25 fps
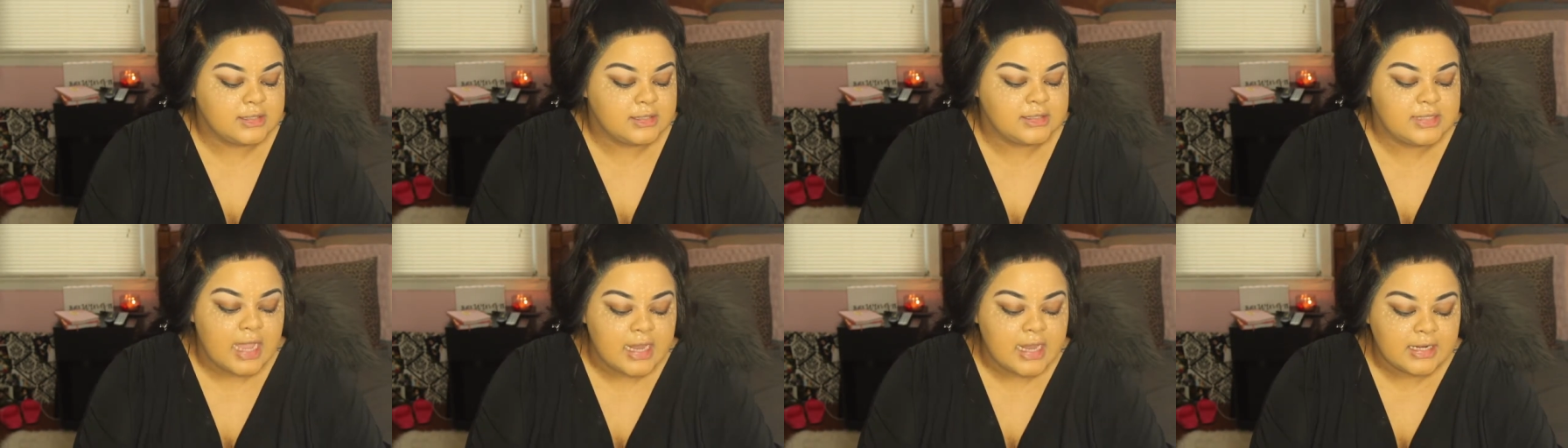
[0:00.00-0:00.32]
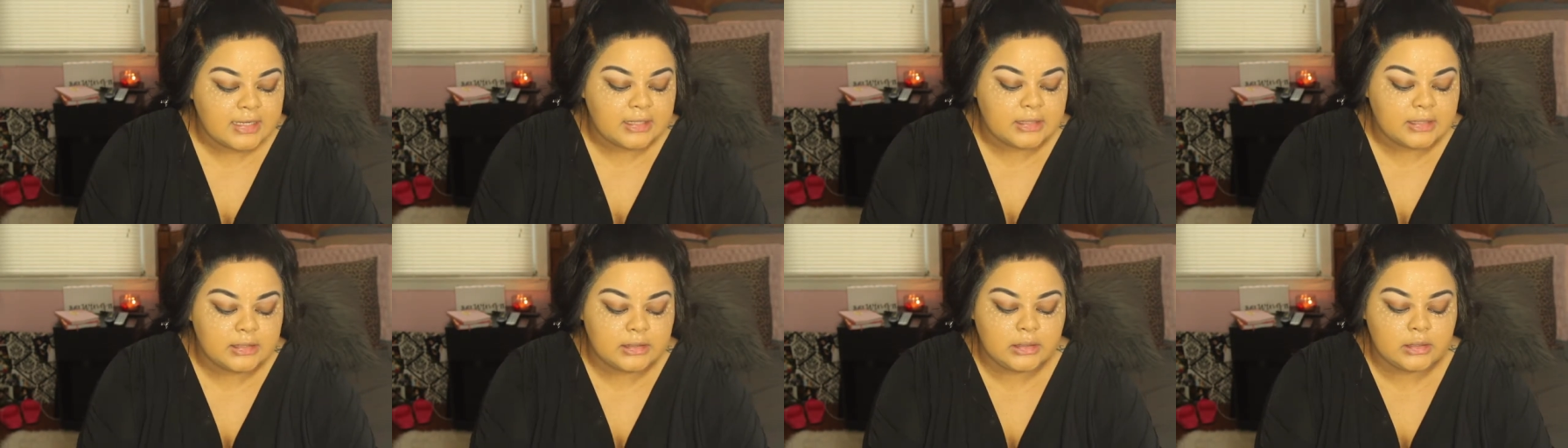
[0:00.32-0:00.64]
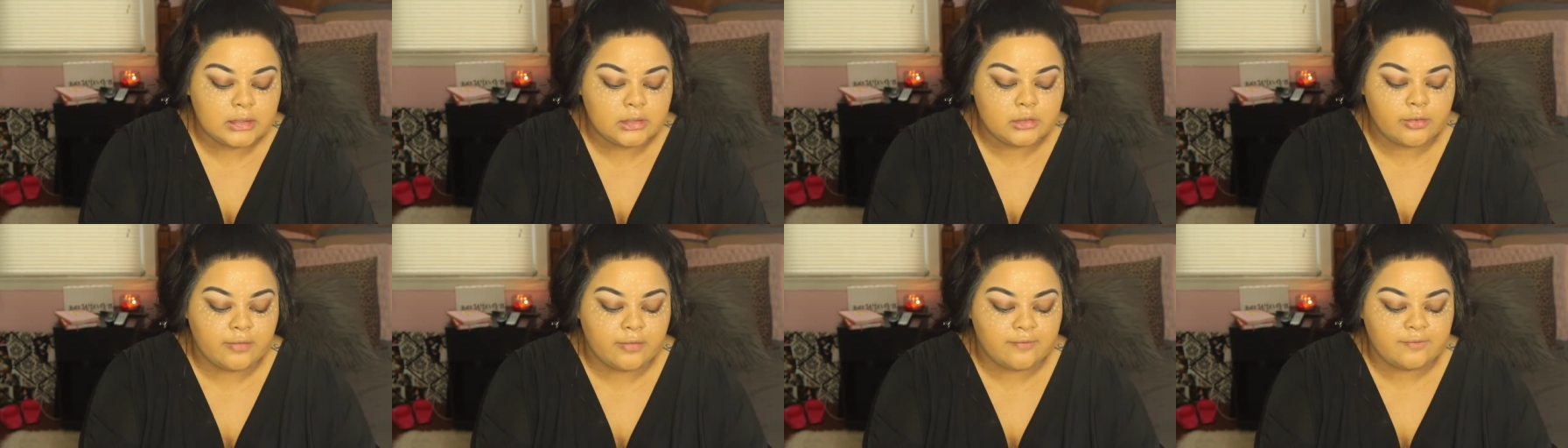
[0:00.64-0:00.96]

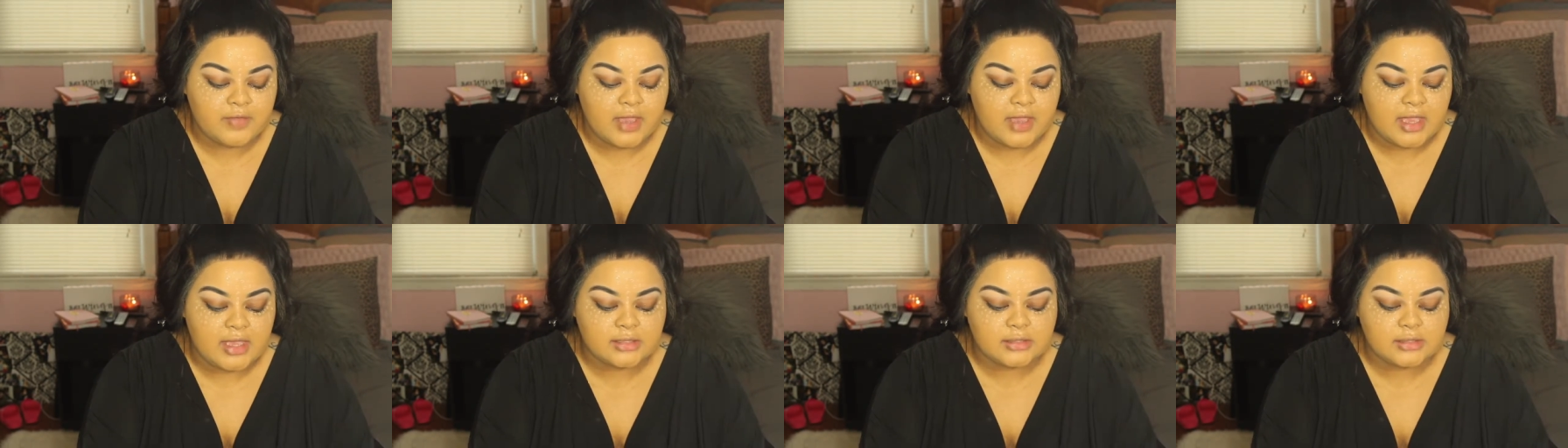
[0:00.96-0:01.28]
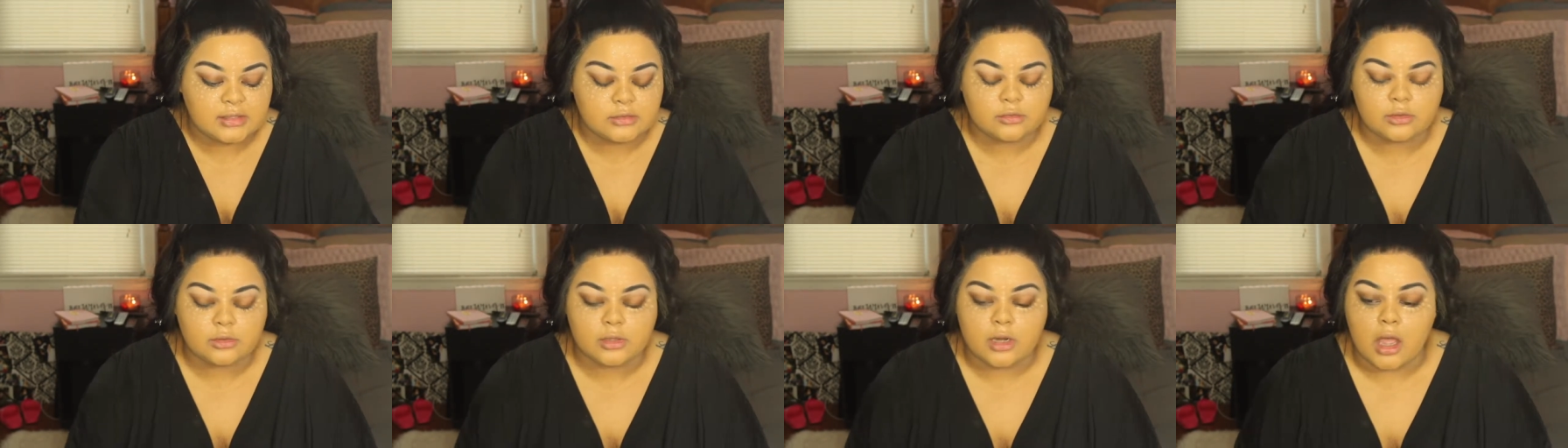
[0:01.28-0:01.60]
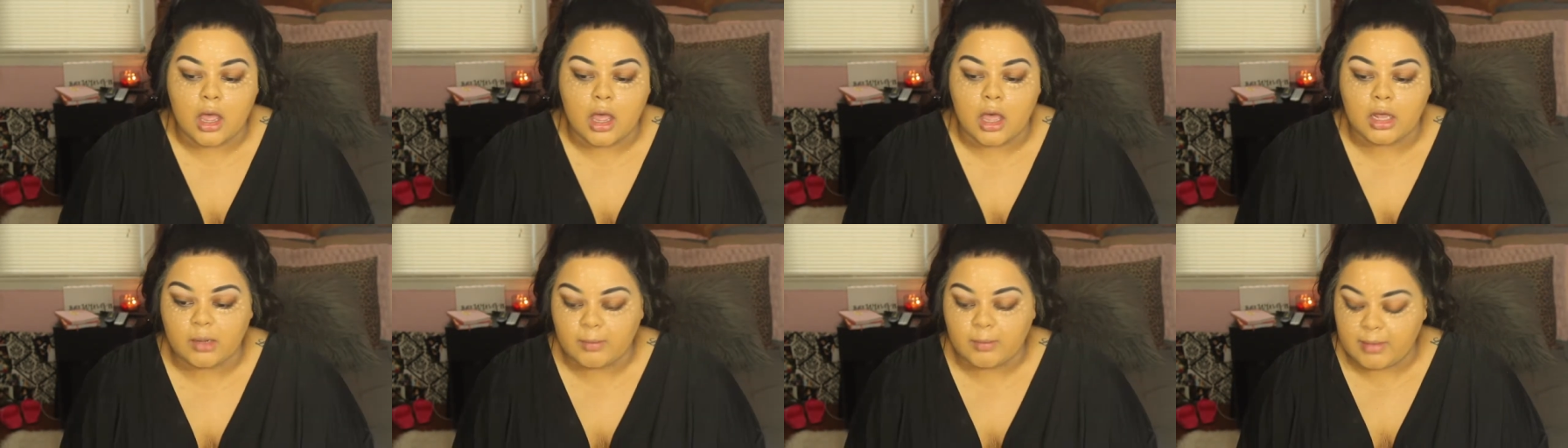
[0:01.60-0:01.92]
technically your face is going to
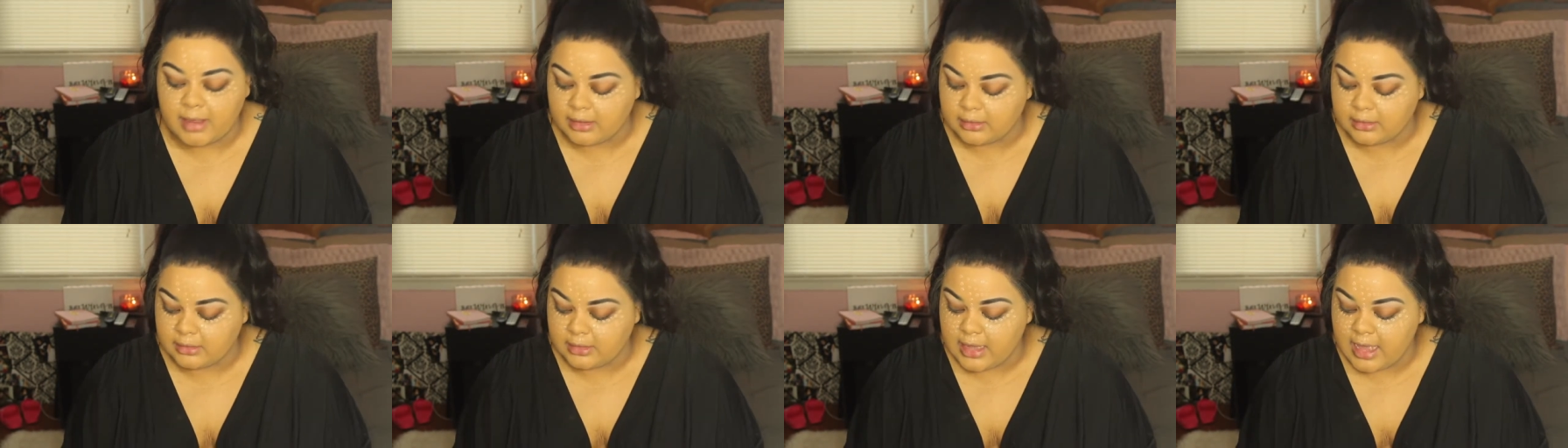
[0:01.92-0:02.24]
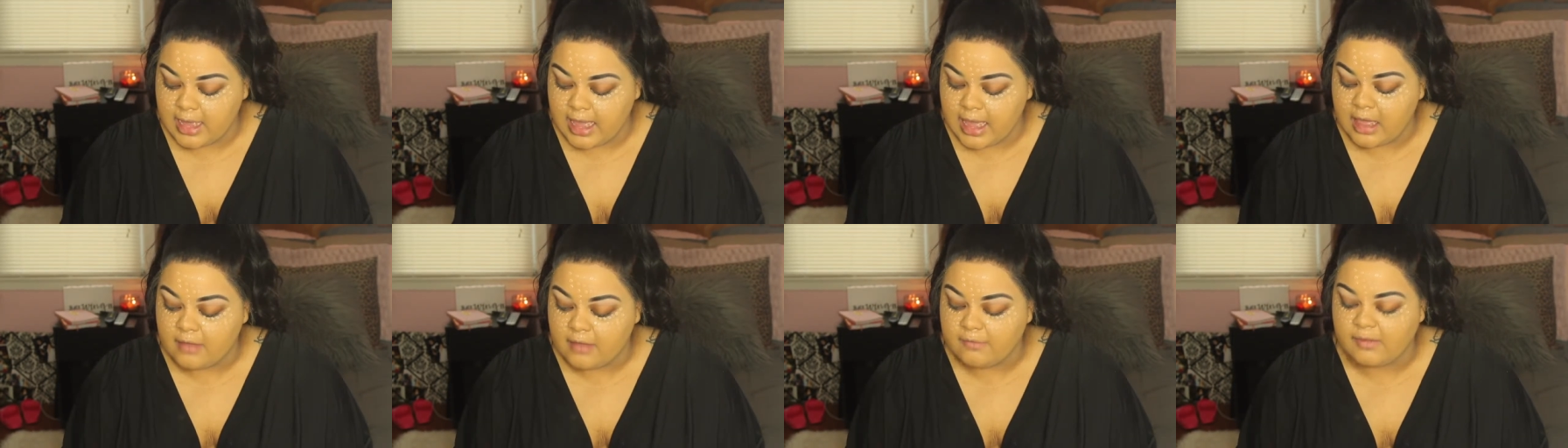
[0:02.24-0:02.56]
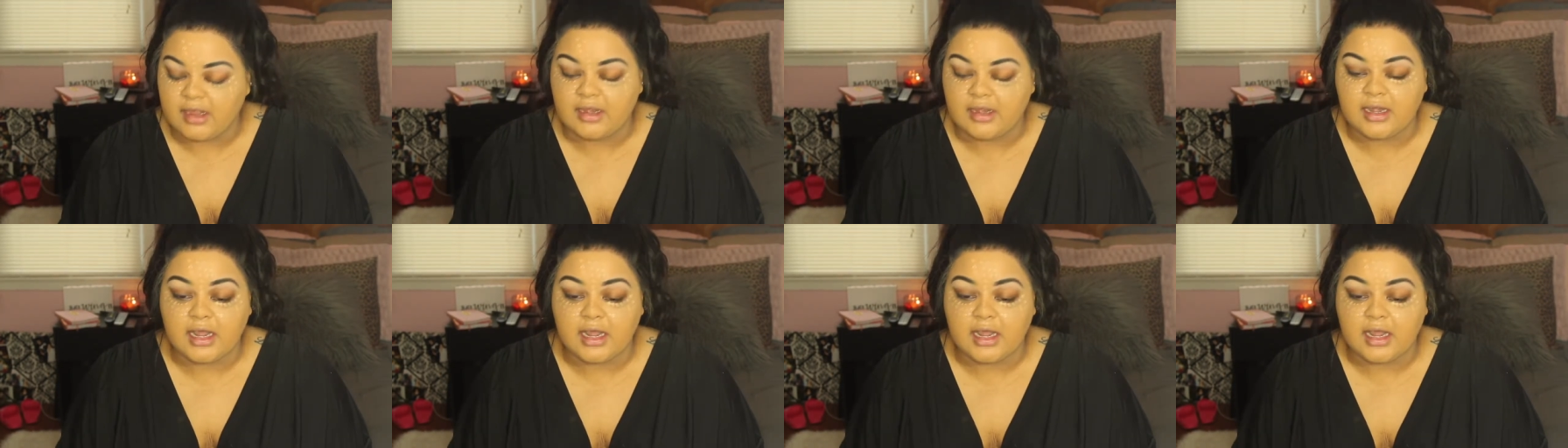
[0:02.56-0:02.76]
automatically have